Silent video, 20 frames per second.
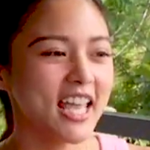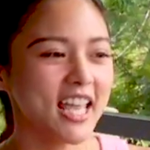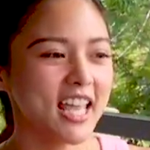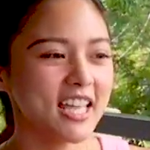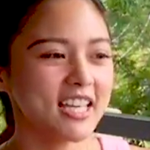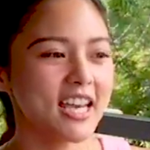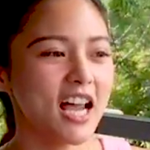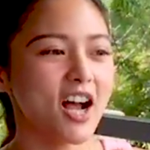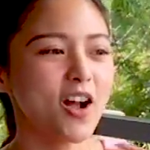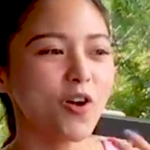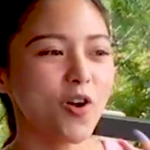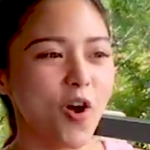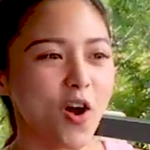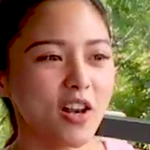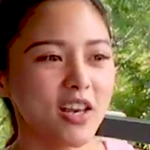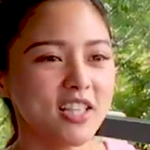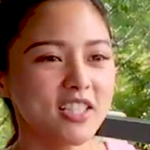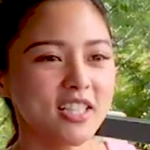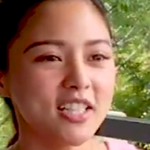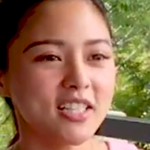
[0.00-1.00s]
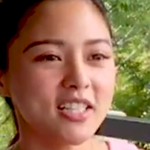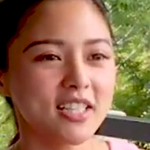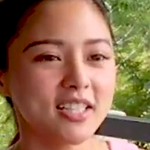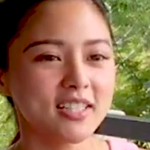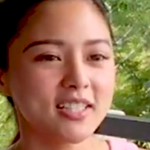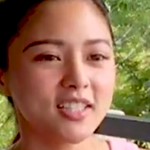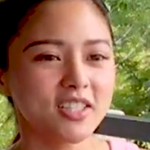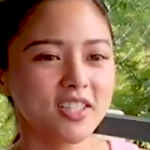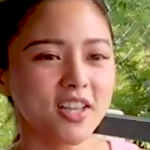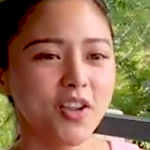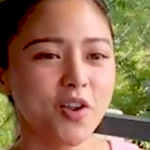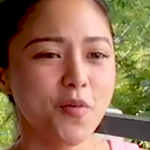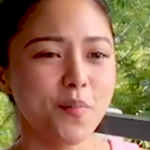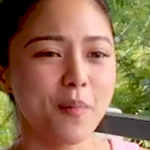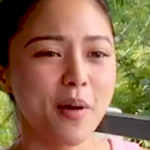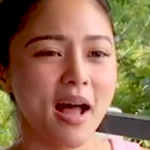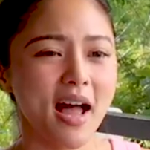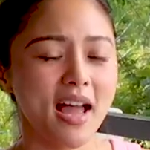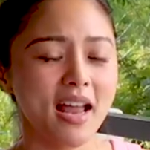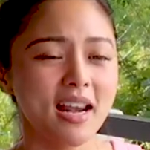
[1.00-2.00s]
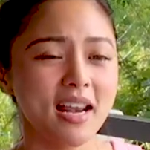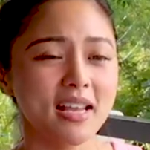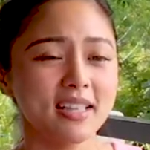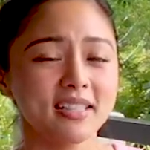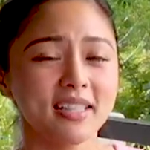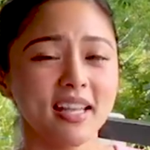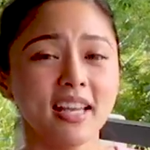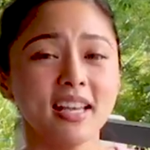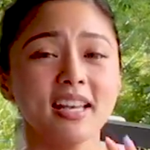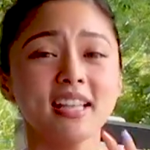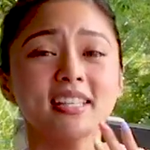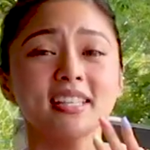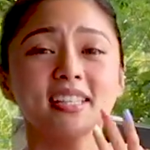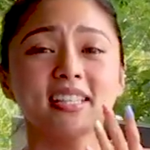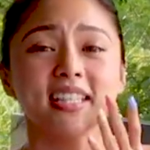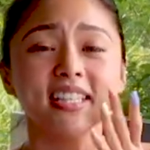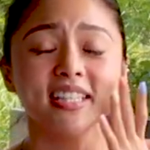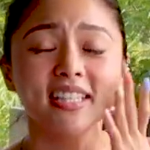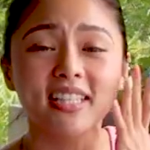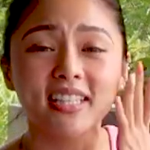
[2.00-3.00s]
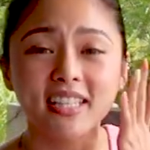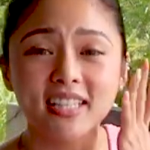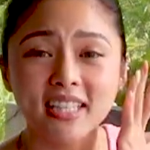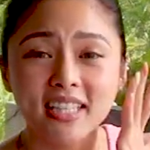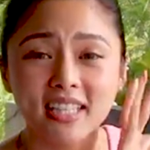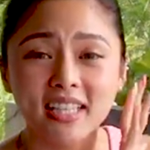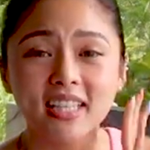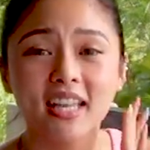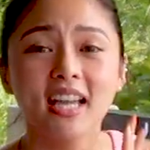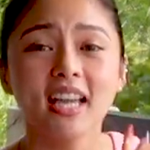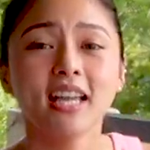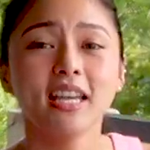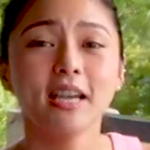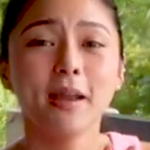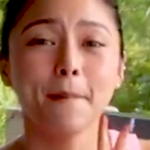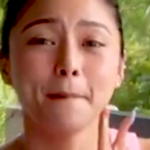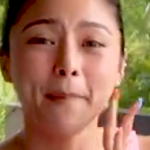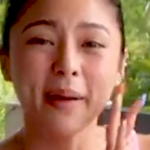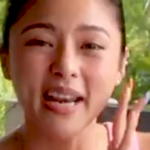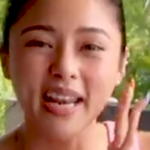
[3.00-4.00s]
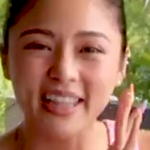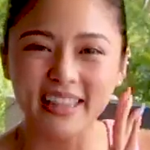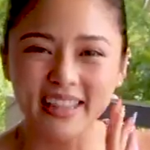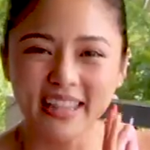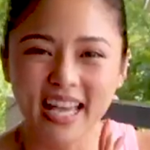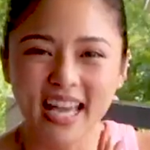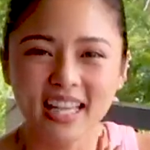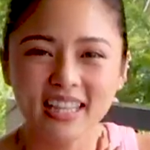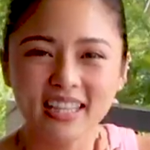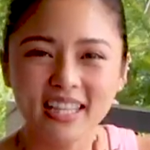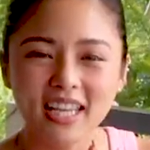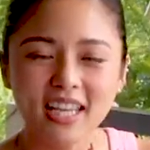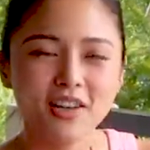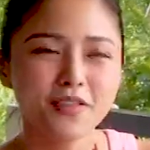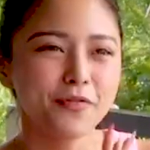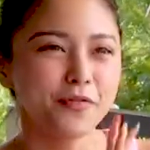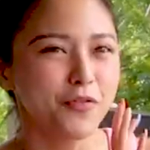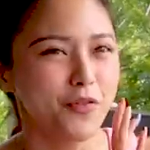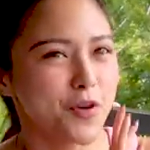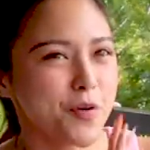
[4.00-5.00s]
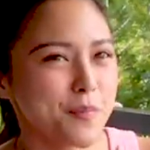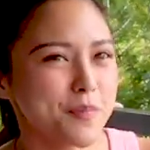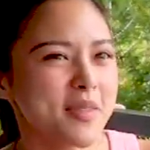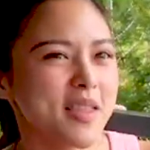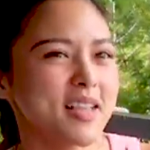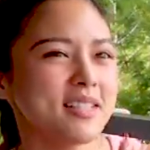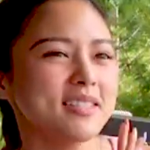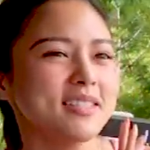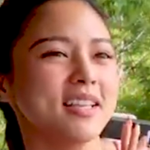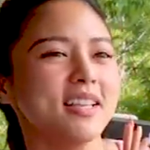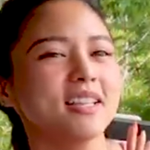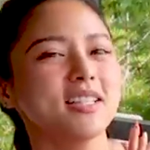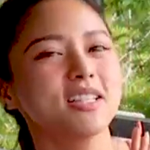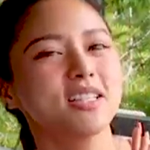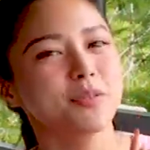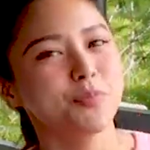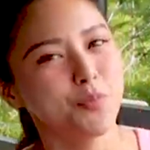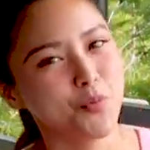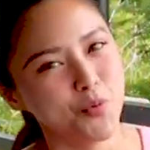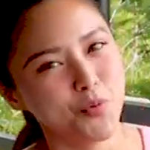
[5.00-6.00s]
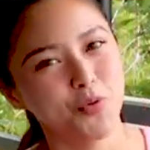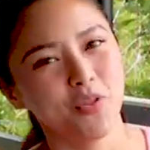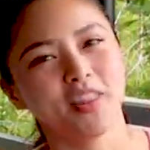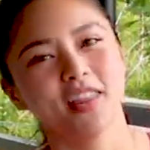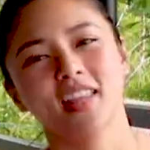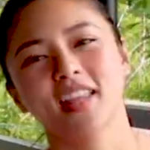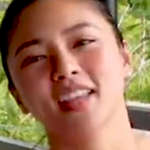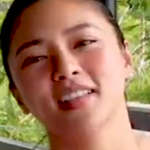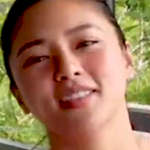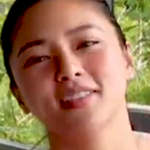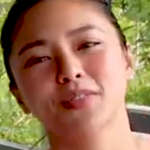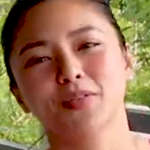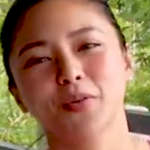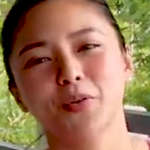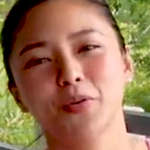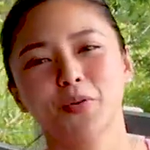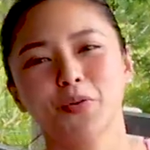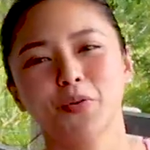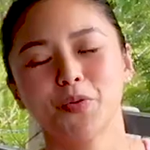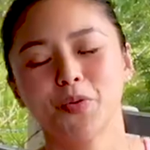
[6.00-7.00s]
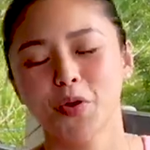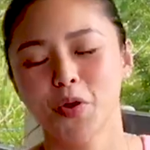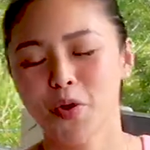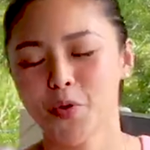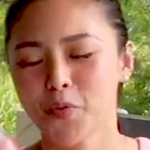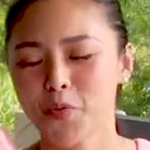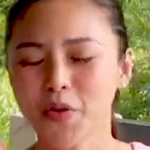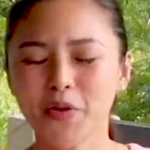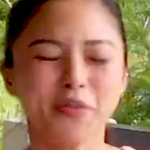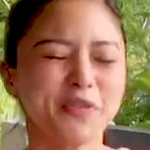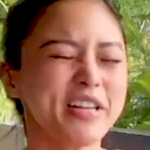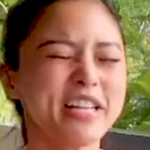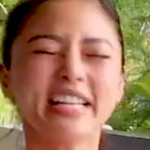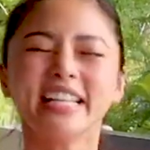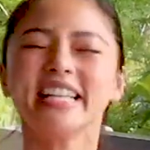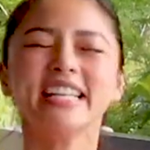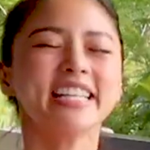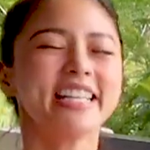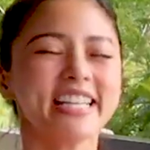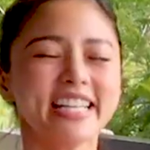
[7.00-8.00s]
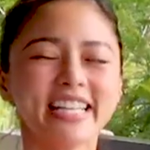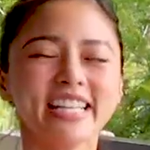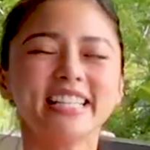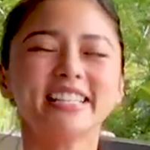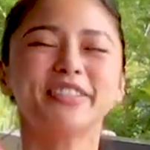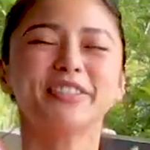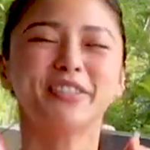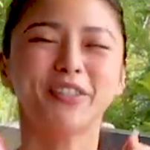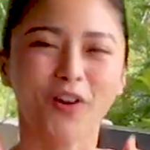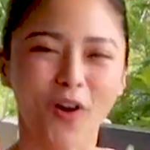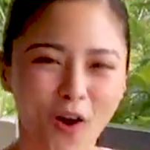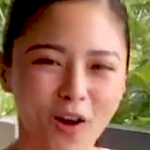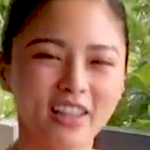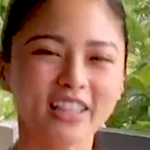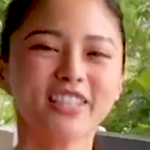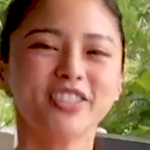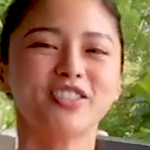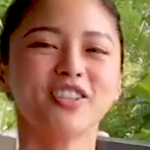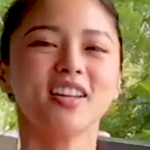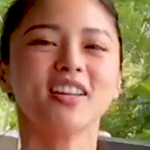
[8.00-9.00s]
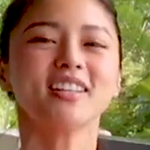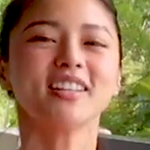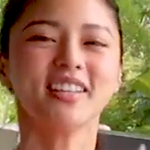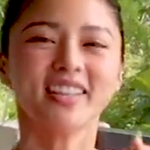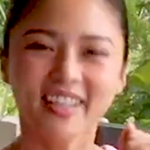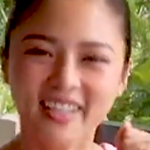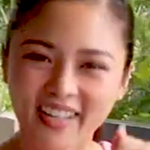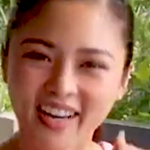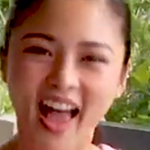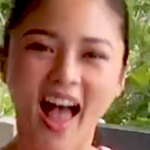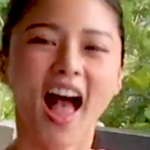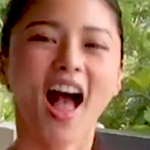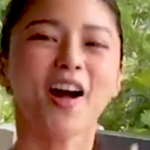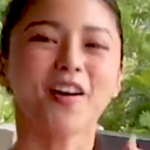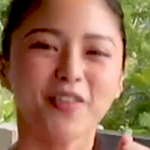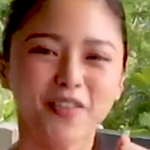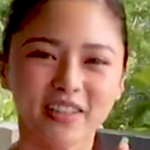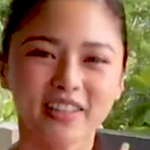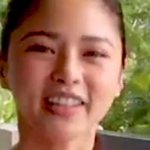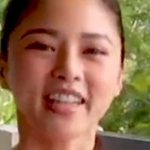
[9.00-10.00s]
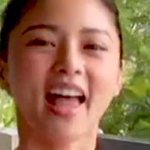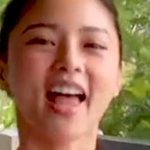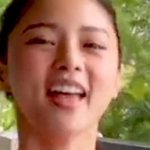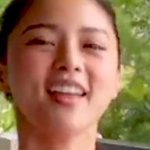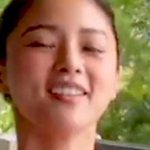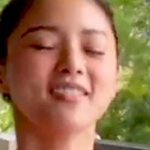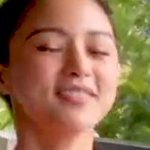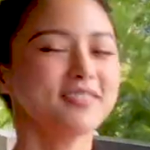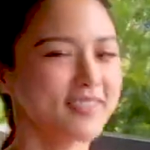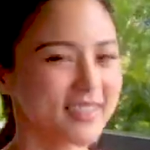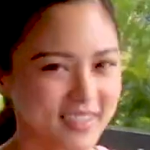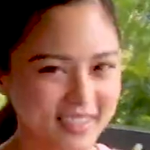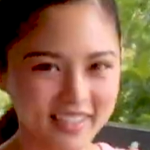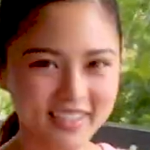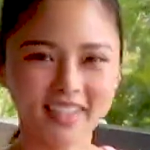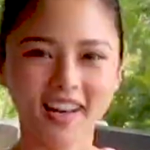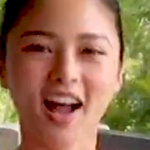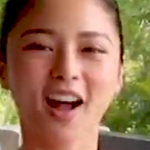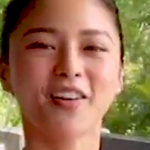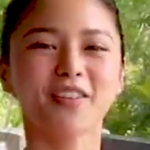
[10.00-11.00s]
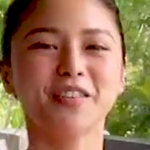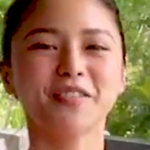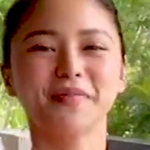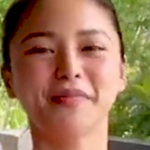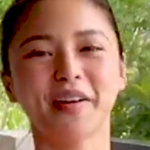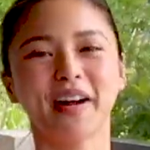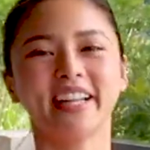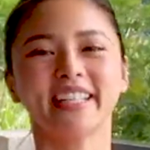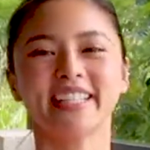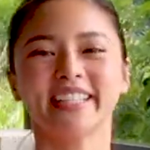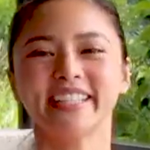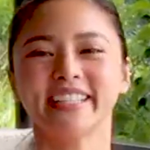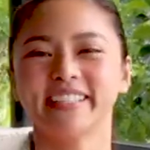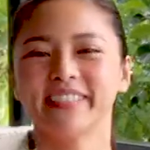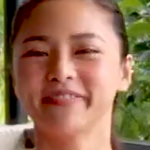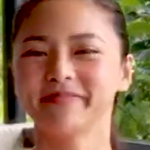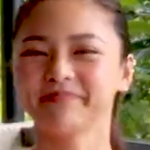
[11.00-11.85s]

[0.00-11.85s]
And ang collagen kasi siya yung bahala sa elasticity ng balat natin, firmness and smoothness. So, we really need collagen in our life and in our body.